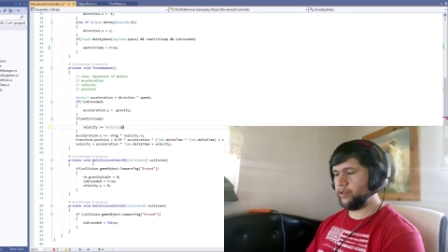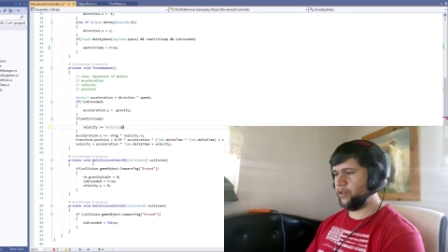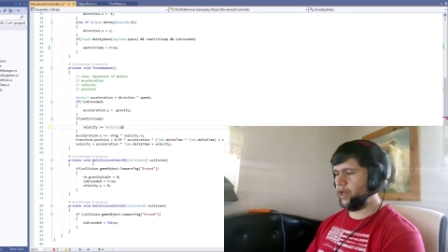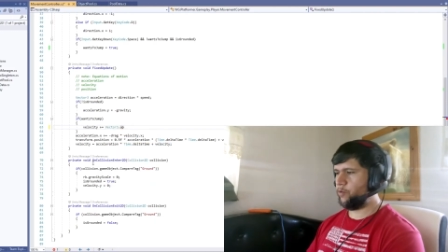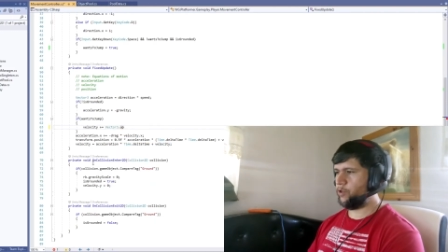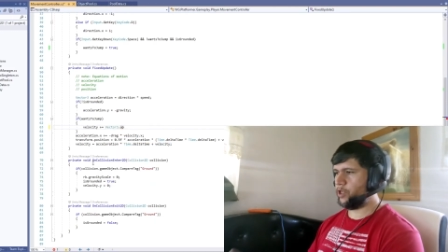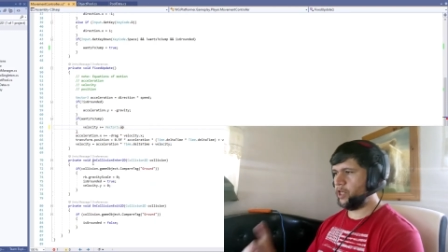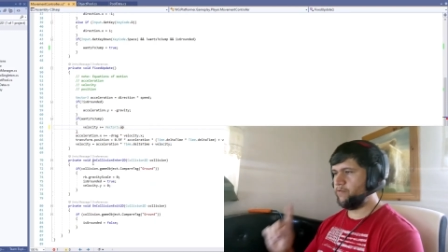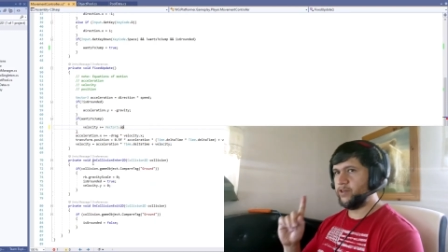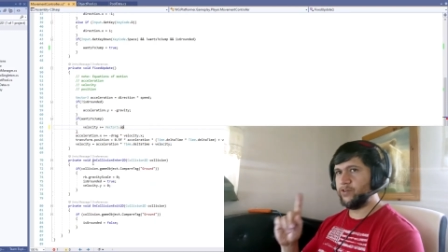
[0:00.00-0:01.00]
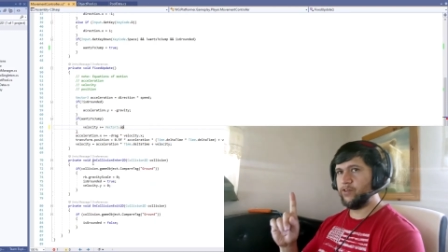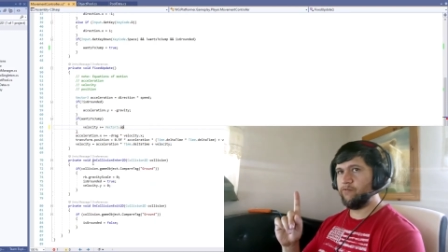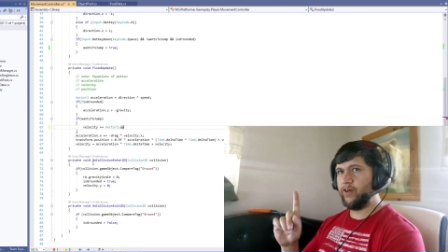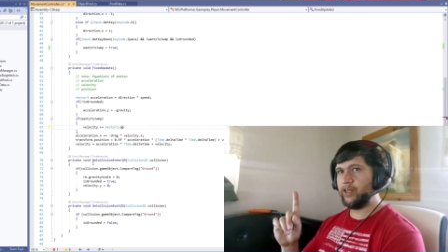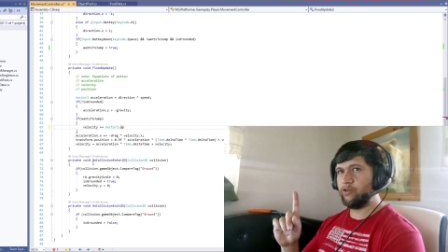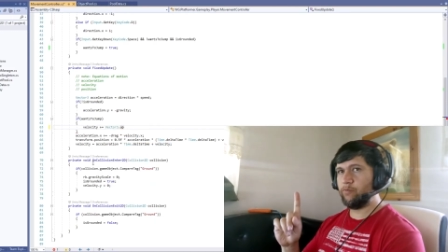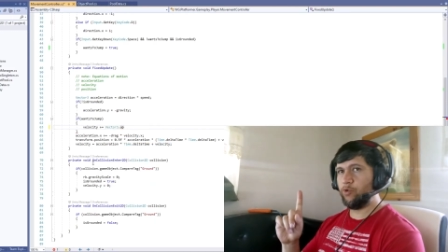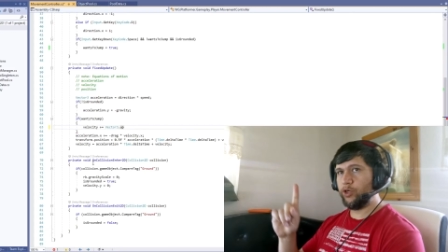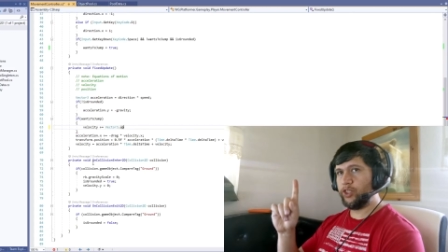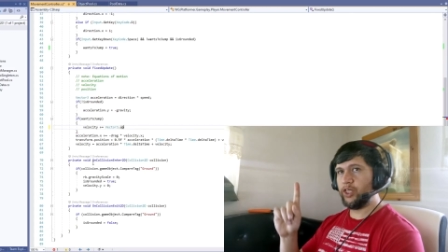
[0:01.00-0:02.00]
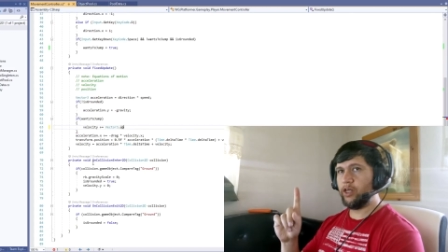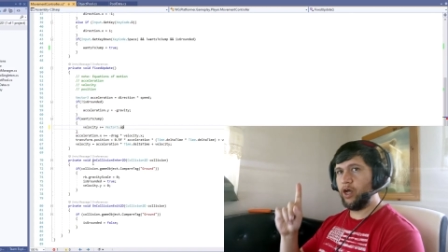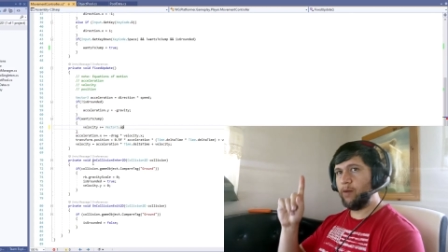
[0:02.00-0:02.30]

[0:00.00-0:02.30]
That will give us the vector pointing